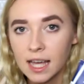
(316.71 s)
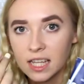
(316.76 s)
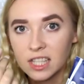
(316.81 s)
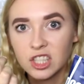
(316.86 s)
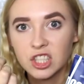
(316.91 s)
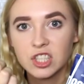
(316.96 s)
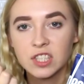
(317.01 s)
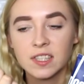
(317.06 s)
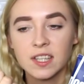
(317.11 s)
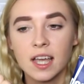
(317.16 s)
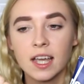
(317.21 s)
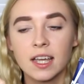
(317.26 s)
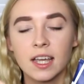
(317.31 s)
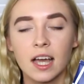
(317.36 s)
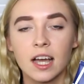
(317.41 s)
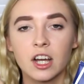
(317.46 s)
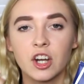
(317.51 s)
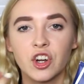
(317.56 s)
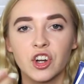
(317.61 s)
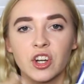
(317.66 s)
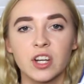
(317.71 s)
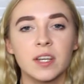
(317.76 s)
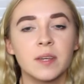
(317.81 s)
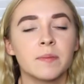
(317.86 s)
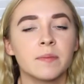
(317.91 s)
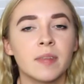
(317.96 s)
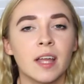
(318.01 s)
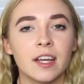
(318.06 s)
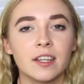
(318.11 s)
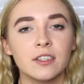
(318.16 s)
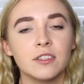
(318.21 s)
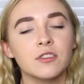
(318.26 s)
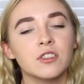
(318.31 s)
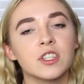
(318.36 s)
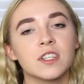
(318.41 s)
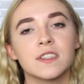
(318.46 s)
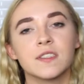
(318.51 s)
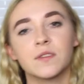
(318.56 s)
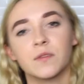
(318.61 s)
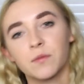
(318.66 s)
It's just like a cream that you
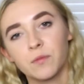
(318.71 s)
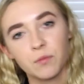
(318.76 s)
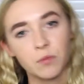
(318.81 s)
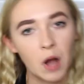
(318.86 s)
just